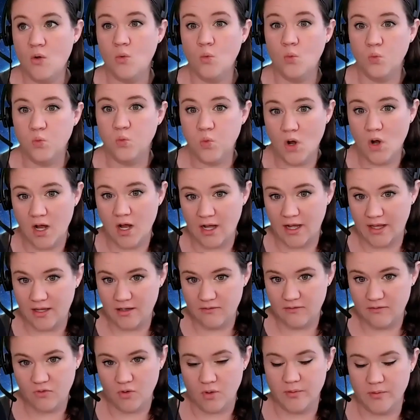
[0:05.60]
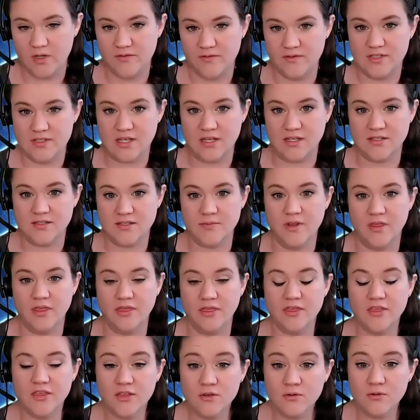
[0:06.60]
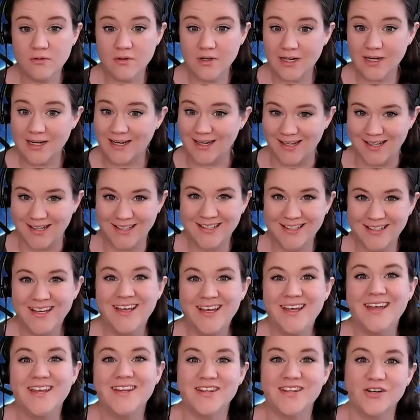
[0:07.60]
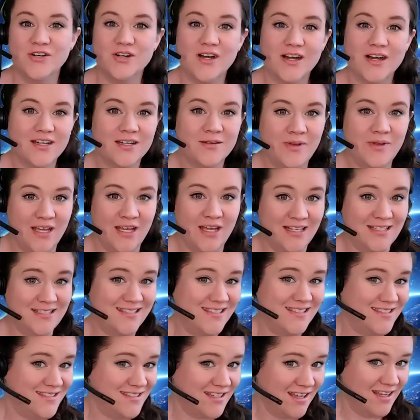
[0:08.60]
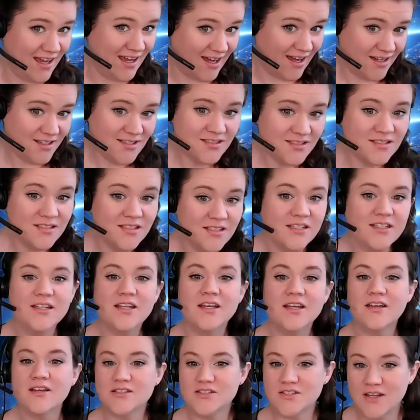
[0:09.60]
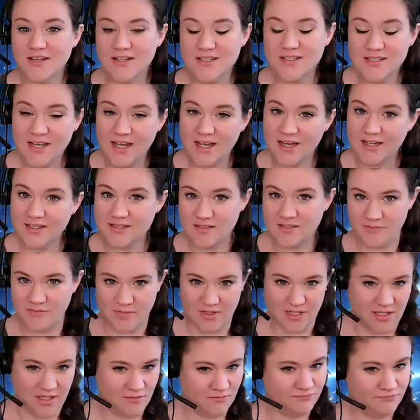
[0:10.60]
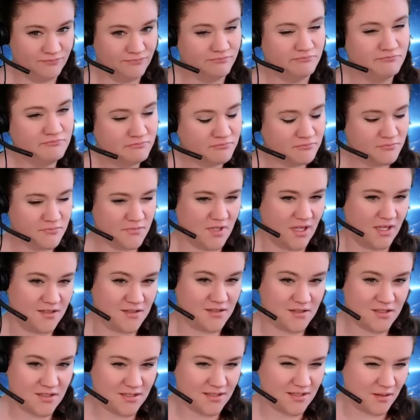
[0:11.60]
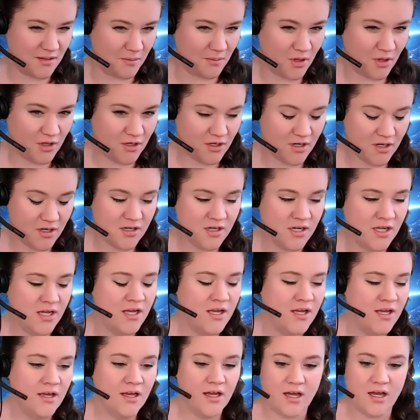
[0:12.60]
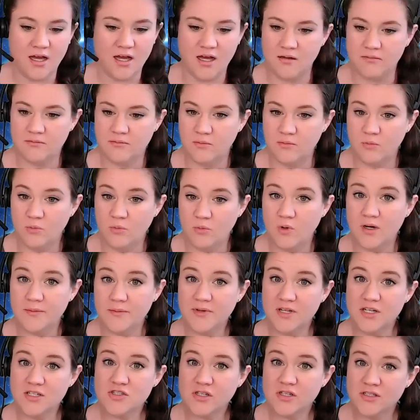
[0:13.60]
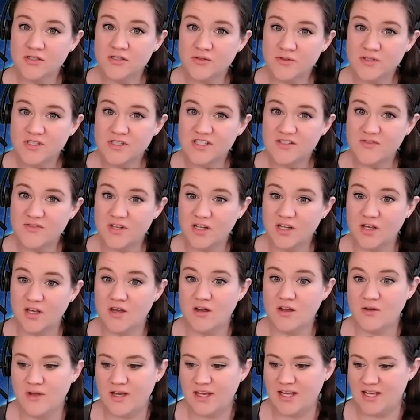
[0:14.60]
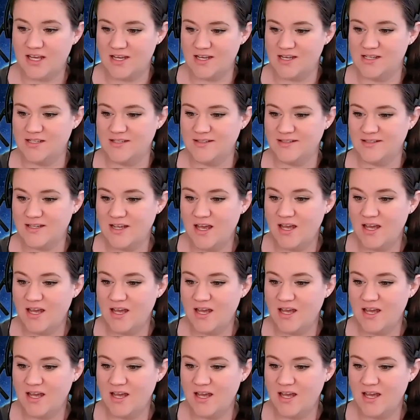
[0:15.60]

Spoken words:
1, Formative Assessment 3. They're not going to be exactly like it's on the test, but it's similar. What I'm going to try to do in this video is